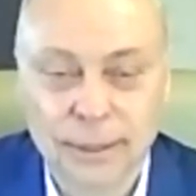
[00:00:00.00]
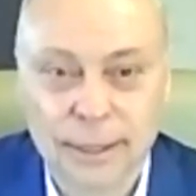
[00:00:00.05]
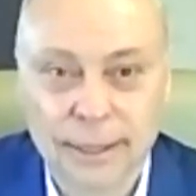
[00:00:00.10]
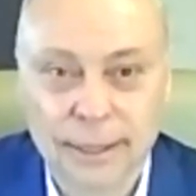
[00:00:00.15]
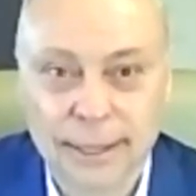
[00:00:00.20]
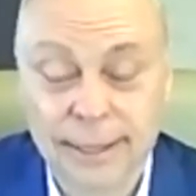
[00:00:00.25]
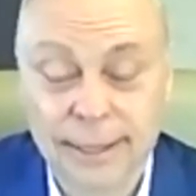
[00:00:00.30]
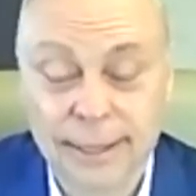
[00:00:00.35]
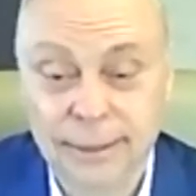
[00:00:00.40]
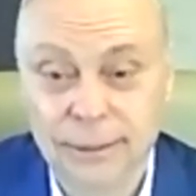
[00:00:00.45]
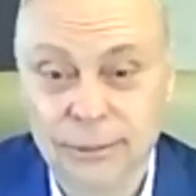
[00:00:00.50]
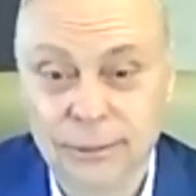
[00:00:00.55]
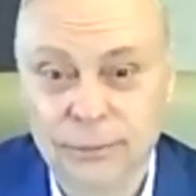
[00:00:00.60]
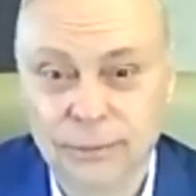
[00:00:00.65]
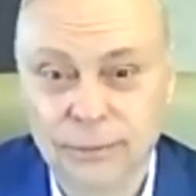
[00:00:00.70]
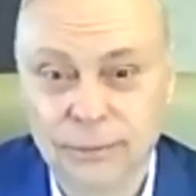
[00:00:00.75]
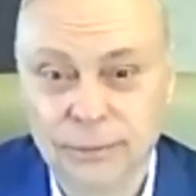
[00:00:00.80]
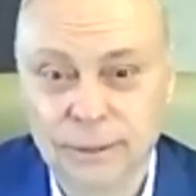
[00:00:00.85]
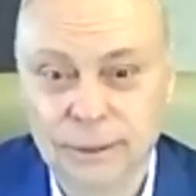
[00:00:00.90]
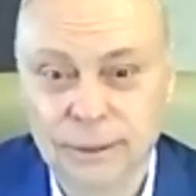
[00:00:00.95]
And
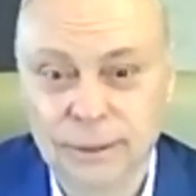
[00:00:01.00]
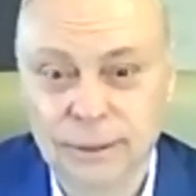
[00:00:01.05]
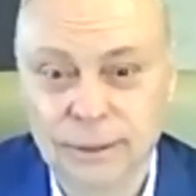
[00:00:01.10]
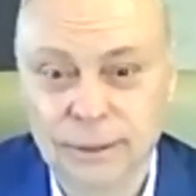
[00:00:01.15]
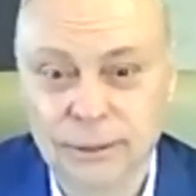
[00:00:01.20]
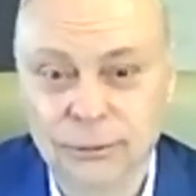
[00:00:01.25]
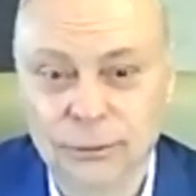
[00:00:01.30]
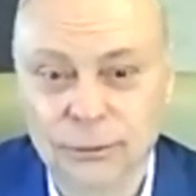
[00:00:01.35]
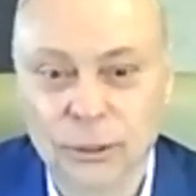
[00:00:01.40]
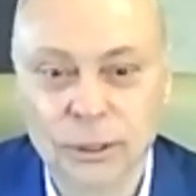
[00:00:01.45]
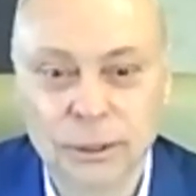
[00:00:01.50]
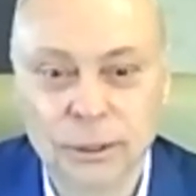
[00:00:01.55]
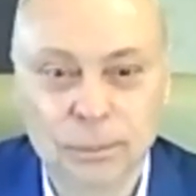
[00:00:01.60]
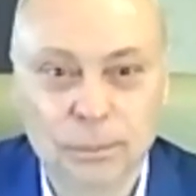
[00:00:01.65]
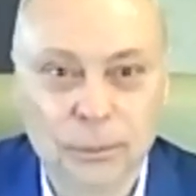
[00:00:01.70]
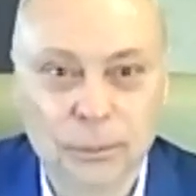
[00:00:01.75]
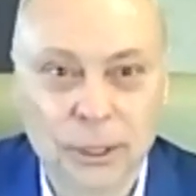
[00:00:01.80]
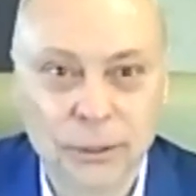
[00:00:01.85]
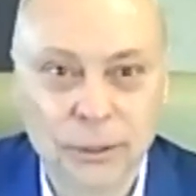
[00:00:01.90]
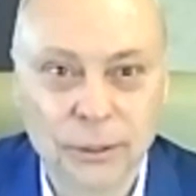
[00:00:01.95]
the
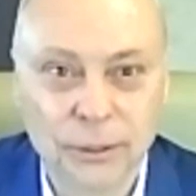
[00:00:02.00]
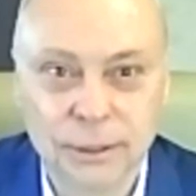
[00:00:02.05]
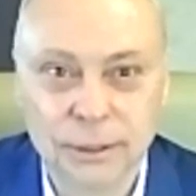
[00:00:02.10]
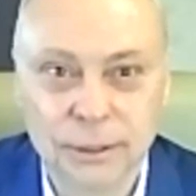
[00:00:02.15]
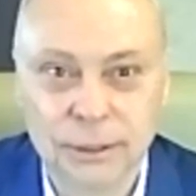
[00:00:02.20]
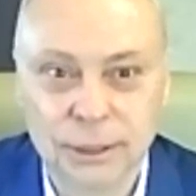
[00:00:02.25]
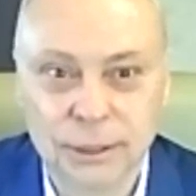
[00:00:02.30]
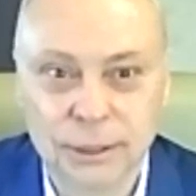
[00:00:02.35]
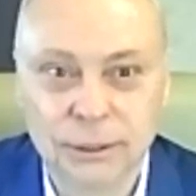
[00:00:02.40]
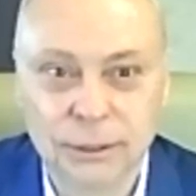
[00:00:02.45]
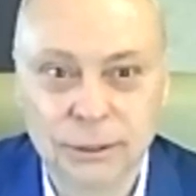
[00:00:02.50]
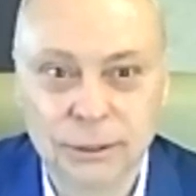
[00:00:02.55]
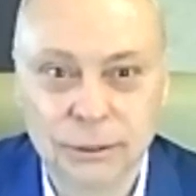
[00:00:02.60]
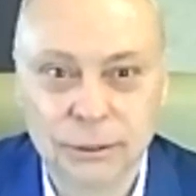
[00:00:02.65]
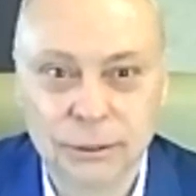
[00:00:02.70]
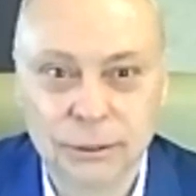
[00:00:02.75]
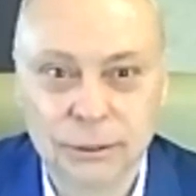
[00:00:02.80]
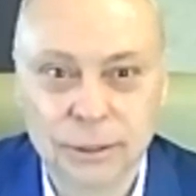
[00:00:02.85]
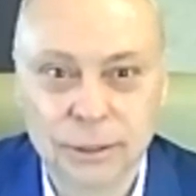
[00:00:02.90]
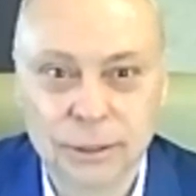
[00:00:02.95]
first brothers and
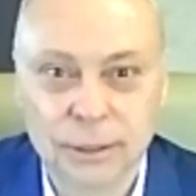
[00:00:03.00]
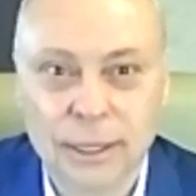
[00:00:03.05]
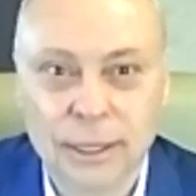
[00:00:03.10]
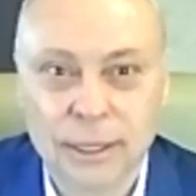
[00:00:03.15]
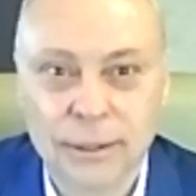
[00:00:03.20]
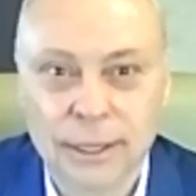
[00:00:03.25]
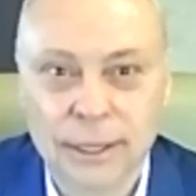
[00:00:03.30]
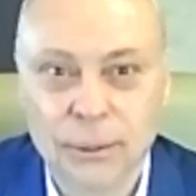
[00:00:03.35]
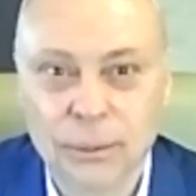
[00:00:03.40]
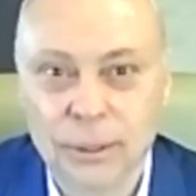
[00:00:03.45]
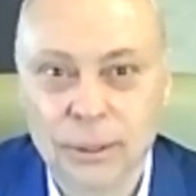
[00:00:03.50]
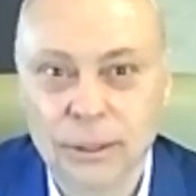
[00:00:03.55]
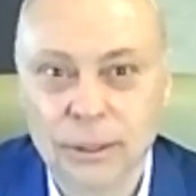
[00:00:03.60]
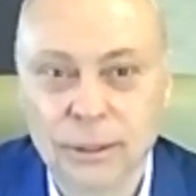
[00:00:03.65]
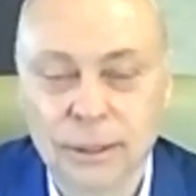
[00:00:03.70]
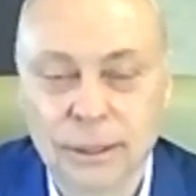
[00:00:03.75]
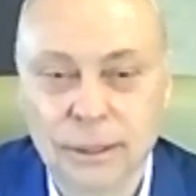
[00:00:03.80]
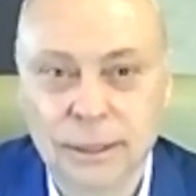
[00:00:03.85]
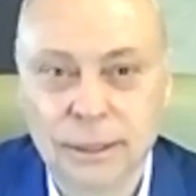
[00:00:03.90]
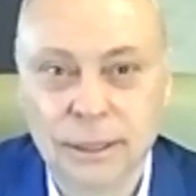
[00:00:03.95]
sisters, they
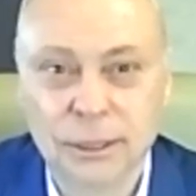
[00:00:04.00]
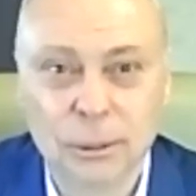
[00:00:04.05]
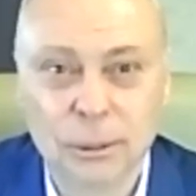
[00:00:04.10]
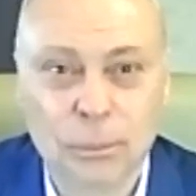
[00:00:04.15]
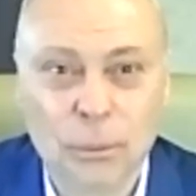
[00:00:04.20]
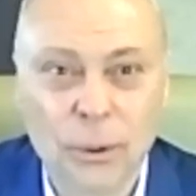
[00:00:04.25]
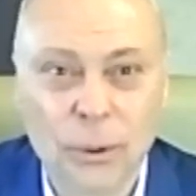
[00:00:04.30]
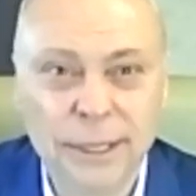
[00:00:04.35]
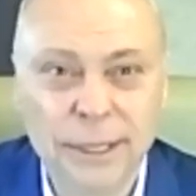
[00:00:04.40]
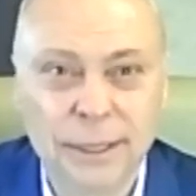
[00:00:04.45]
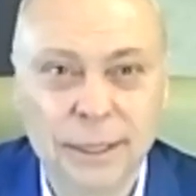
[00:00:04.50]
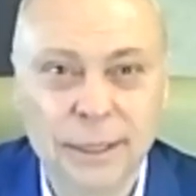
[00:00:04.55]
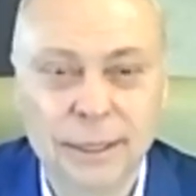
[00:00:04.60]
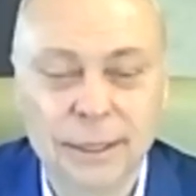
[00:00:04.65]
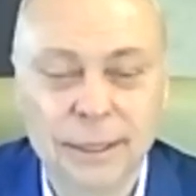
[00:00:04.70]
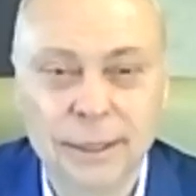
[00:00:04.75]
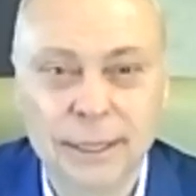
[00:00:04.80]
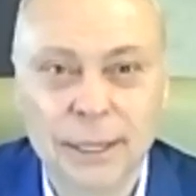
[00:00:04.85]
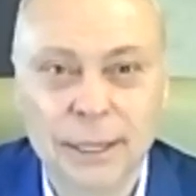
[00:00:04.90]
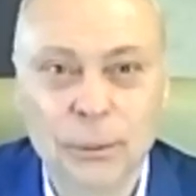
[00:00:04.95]
were disappointed
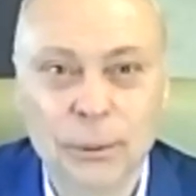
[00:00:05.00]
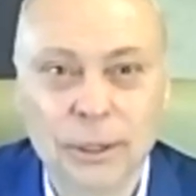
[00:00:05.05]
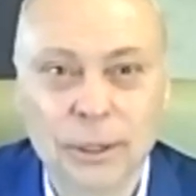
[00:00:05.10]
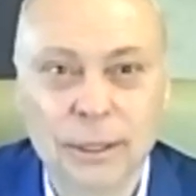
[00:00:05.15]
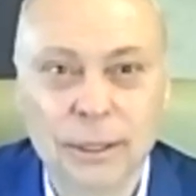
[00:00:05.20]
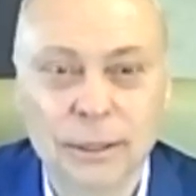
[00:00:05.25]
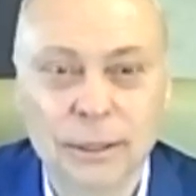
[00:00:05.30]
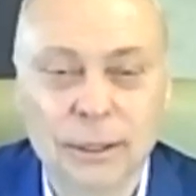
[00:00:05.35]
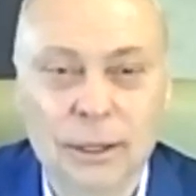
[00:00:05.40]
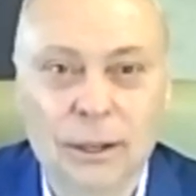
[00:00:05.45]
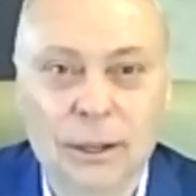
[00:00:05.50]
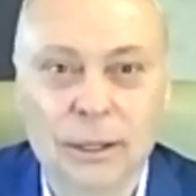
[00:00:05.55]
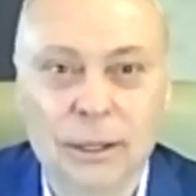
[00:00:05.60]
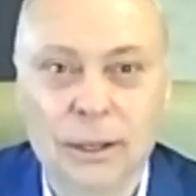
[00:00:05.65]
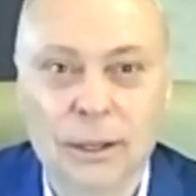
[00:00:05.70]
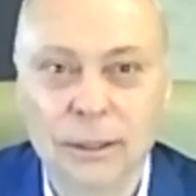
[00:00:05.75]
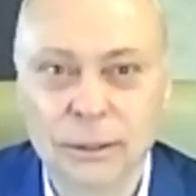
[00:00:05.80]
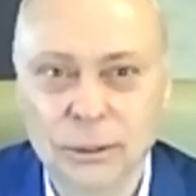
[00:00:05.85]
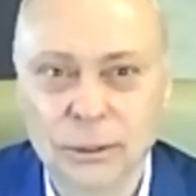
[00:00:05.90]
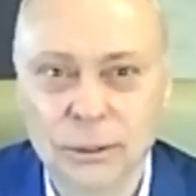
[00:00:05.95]
and they were
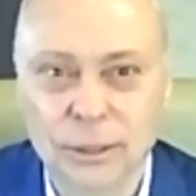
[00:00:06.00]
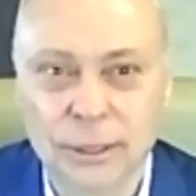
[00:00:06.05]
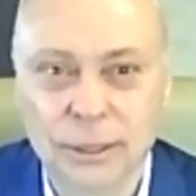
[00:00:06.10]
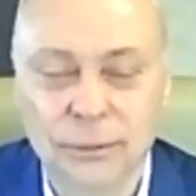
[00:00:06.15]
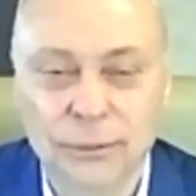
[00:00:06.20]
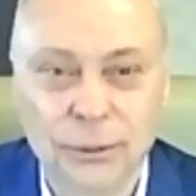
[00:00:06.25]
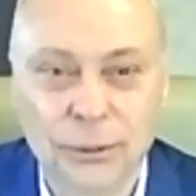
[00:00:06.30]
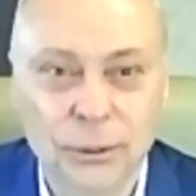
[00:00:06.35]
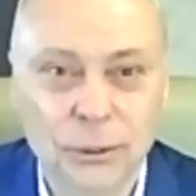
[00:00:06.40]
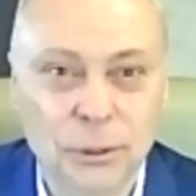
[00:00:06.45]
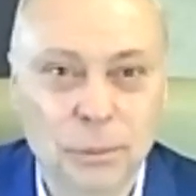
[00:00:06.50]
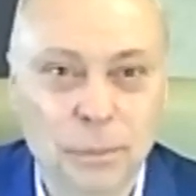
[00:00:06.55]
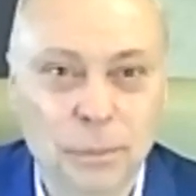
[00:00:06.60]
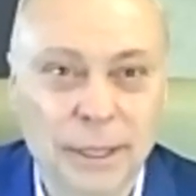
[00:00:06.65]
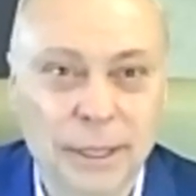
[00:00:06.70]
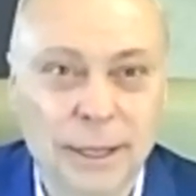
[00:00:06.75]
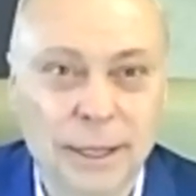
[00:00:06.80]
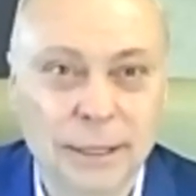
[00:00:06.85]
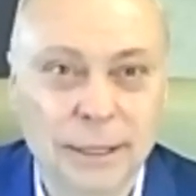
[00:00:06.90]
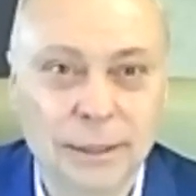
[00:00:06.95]
also confused
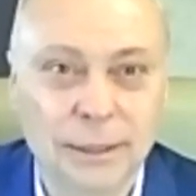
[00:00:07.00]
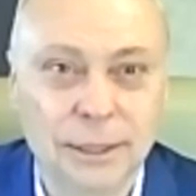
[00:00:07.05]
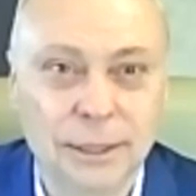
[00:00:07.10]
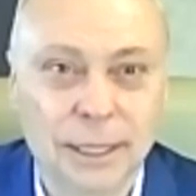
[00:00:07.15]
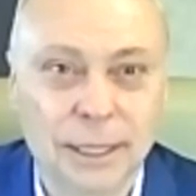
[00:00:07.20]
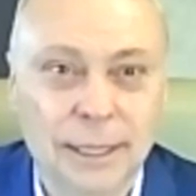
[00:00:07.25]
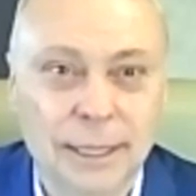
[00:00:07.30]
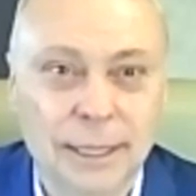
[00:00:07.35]
because